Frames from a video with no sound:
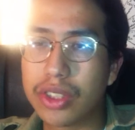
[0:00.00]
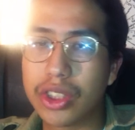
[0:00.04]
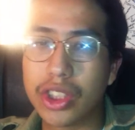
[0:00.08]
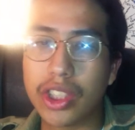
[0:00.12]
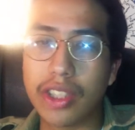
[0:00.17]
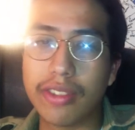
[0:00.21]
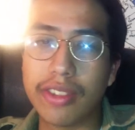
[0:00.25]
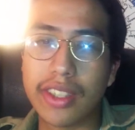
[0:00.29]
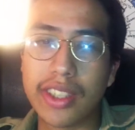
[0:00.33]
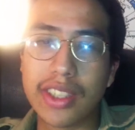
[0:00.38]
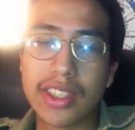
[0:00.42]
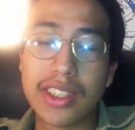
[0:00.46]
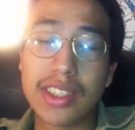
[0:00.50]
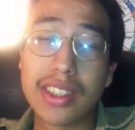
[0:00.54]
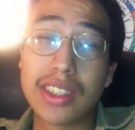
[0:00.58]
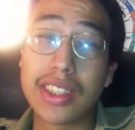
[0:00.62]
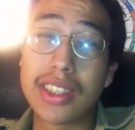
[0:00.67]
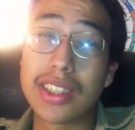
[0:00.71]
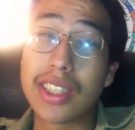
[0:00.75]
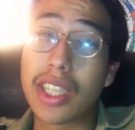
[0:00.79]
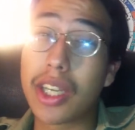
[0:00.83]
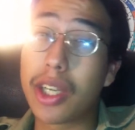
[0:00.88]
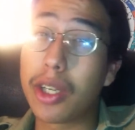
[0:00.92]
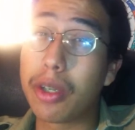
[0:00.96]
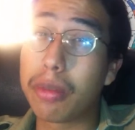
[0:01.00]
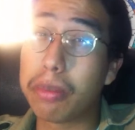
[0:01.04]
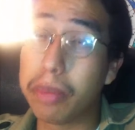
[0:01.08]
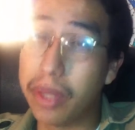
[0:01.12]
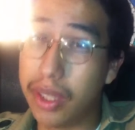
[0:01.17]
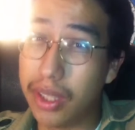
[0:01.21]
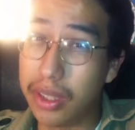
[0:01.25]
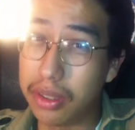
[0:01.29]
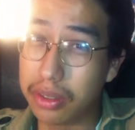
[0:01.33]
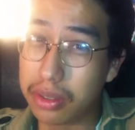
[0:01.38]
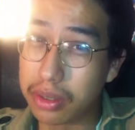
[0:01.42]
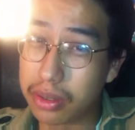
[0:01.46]
of achieving this desired
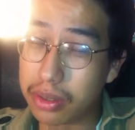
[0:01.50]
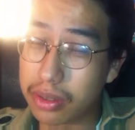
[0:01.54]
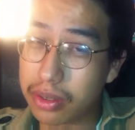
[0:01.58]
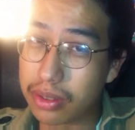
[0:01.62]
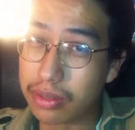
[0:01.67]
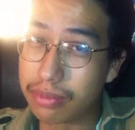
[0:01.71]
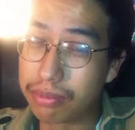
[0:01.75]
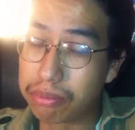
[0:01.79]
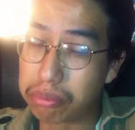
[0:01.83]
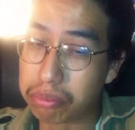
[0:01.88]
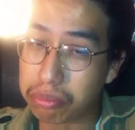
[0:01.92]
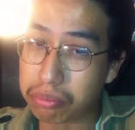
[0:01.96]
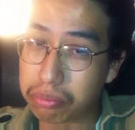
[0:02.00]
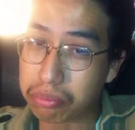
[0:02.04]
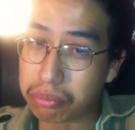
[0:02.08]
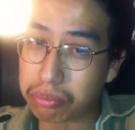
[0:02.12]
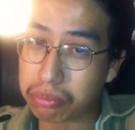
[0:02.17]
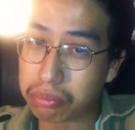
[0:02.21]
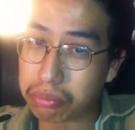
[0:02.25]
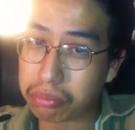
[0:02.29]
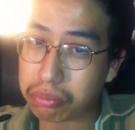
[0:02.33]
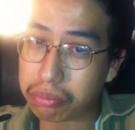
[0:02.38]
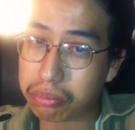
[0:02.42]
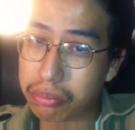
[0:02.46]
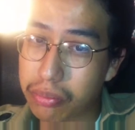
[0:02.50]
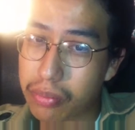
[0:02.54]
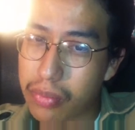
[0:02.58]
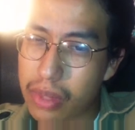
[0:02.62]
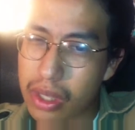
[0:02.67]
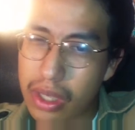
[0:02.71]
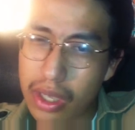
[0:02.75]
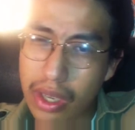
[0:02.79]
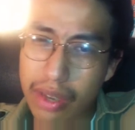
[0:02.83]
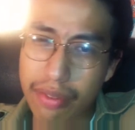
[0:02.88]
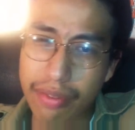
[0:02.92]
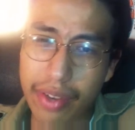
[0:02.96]
peace.
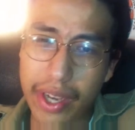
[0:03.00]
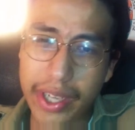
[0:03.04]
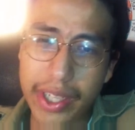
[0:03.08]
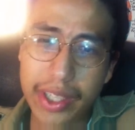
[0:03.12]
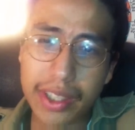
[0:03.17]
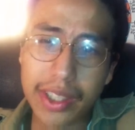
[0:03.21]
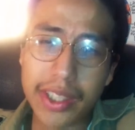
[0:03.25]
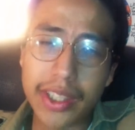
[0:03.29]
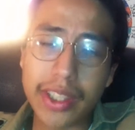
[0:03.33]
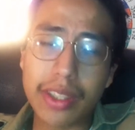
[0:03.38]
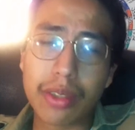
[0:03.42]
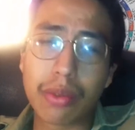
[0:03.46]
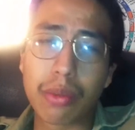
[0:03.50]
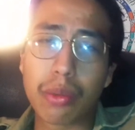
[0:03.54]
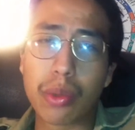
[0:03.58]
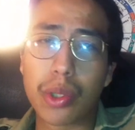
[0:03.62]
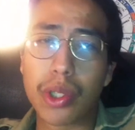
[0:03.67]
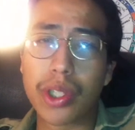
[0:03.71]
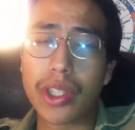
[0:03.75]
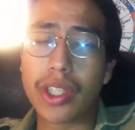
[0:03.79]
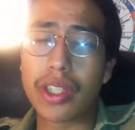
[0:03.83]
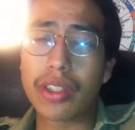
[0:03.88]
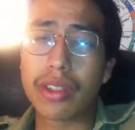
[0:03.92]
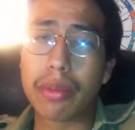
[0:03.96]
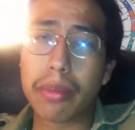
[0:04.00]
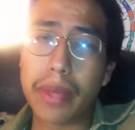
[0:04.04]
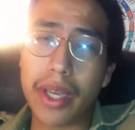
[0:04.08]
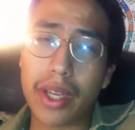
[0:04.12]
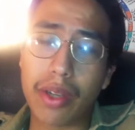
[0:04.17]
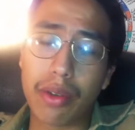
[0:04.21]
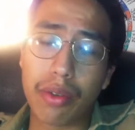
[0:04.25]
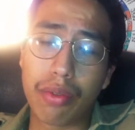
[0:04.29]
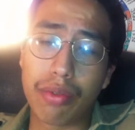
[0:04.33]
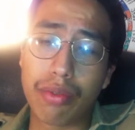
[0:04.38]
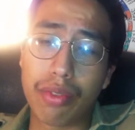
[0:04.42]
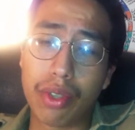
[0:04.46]
Finally, a word on the
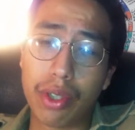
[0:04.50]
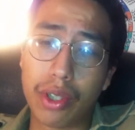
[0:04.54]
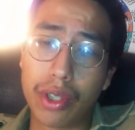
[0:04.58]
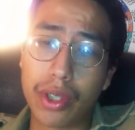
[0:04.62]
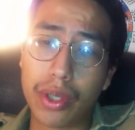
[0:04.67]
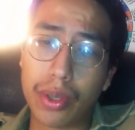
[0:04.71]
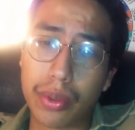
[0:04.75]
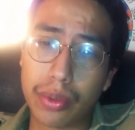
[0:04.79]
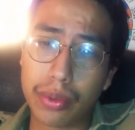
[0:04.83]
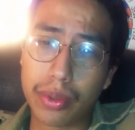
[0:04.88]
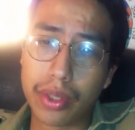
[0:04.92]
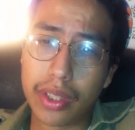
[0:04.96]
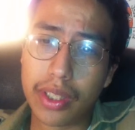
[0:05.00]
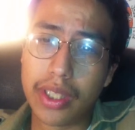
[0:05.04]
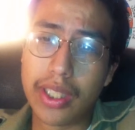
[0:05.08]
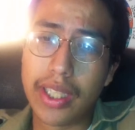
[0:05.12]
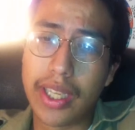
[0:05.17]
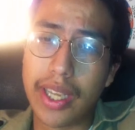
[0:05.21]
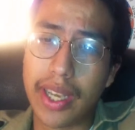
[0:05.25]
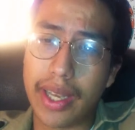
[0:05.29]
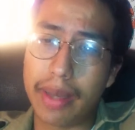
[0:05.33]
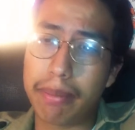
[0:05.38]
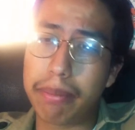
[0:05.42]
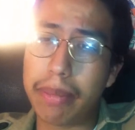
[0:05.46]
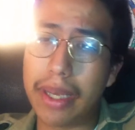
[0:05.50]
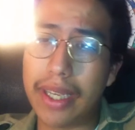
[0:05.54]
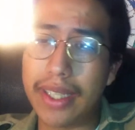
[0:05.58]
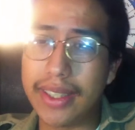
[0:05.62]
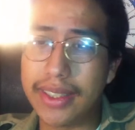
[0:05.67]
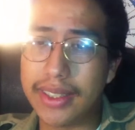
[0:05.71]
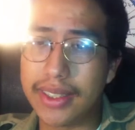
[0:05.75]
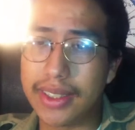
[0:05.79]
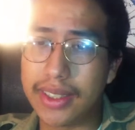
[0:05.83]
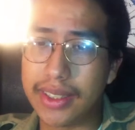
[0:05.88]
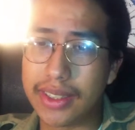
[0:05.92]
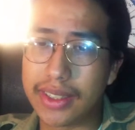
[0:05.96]
matter of Virgo and
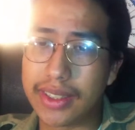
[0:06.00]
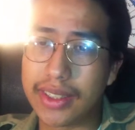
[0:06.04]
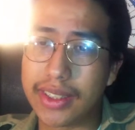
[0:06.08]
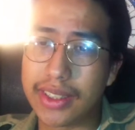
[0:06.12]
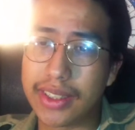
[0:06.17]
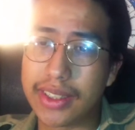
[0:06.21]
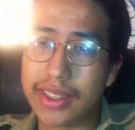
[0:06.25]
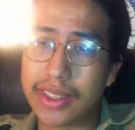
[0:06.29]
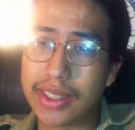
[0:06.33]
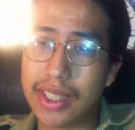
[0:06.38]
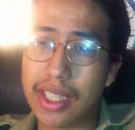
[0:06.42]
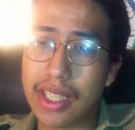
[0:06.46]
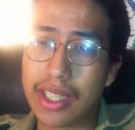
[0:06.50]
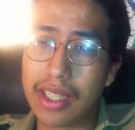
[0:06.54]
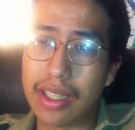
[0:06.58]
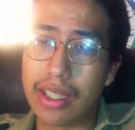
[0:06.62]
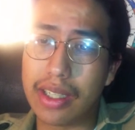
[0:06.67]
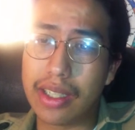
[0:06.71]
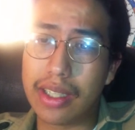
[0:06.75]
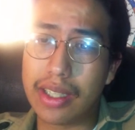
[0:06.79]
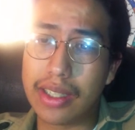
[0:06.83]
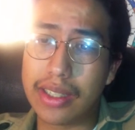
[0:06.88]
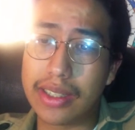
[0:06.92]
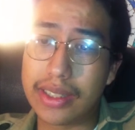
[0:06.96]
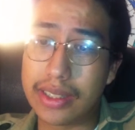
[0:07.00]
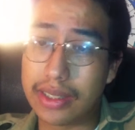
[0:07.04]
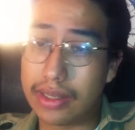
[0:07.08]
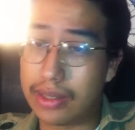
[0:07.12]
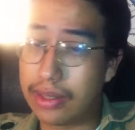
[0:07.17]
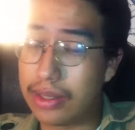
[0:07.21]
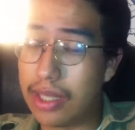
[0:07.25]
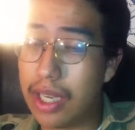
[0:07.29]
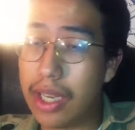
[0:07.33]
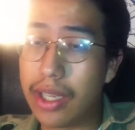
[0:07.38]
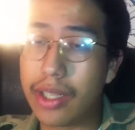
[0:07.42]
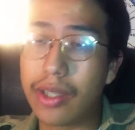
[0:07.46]
Pisces. It's not
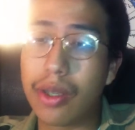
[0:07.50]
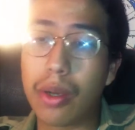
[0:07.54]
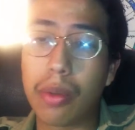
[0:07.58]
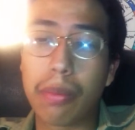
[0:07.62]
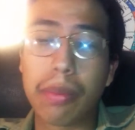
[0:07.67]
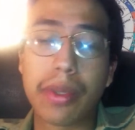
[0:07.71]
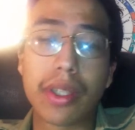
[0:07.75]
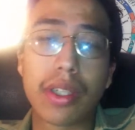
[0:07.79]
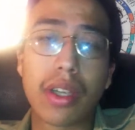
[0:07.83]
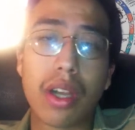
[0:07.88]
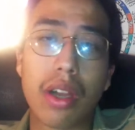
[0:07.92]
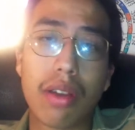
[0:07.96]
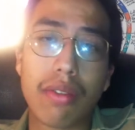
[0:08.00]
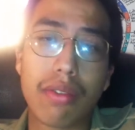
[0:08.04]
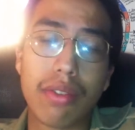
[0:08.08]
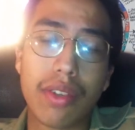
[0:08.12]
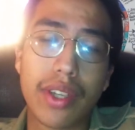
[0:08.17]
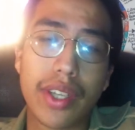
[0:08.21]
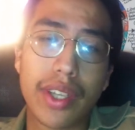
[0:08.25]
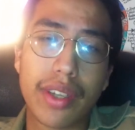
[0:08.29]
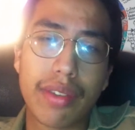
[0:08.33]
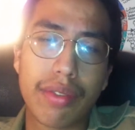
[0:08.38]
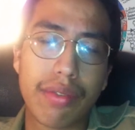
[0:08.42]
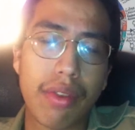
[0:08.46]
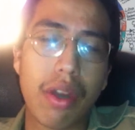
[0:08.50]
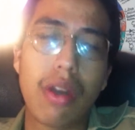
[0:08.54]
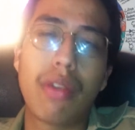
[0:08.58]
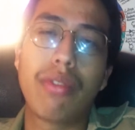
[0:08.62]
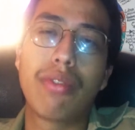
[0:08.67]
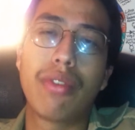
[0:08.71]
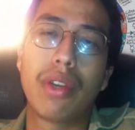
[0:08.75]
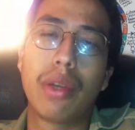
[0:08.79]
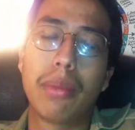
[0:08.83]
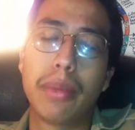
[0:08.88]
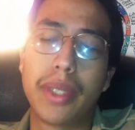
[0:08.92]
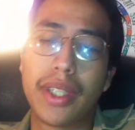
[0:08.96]
an open conflict, far
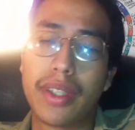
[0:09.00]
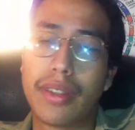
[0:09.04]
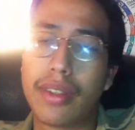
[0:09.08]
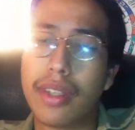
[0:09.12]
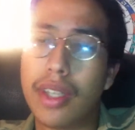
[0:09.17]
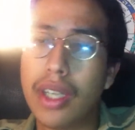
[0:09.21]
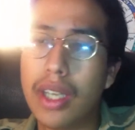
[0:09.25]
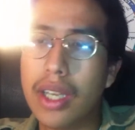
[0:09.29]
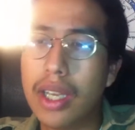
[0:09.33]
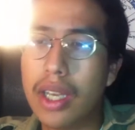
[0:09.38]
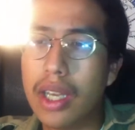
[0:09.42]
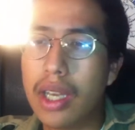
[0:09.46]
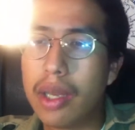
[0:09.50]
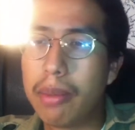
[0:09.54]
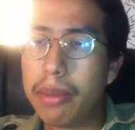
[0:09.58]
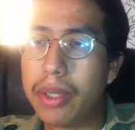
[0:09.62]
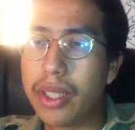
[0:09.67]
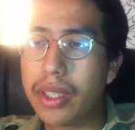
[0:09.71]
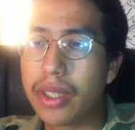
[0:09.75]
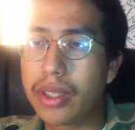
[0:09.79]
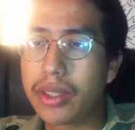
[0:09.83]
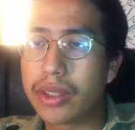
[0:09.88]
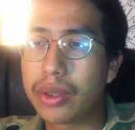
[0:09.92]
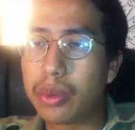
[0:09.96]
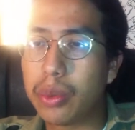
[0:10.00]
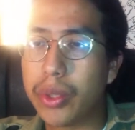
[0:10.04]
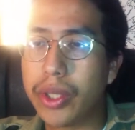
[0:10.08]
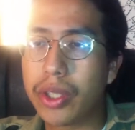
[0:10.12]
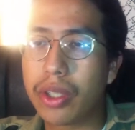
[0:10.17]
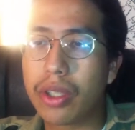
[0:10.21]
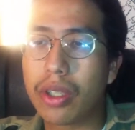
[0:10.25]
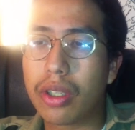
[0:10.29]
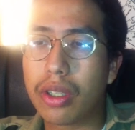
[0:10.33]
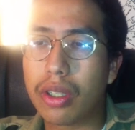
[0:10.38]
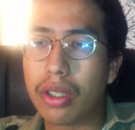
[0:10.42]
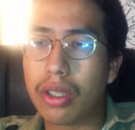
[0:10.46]
from it, because we
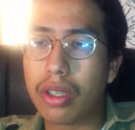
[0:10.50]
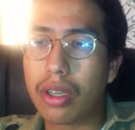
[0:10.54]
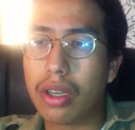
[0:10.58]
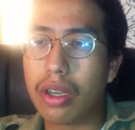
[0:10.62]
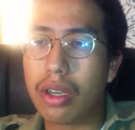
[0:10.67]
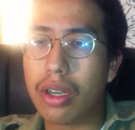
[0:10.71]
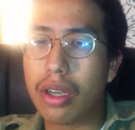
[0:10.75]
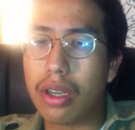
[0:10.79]
are